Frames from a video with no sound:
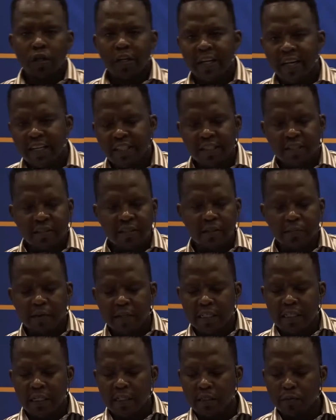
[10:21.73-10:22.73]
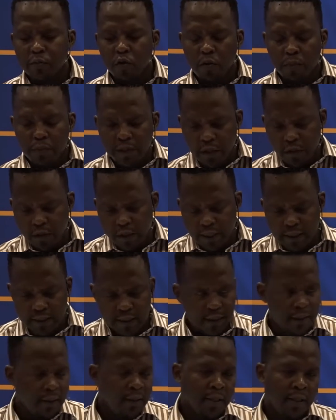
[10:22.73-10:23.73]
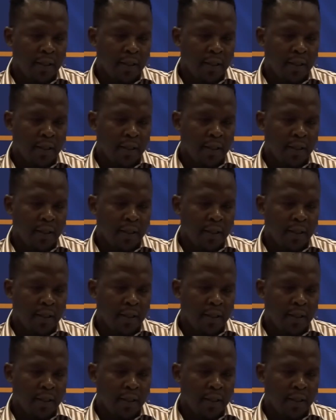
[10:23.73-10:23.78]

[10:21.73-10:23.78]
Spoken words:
connections, spending small bit rates.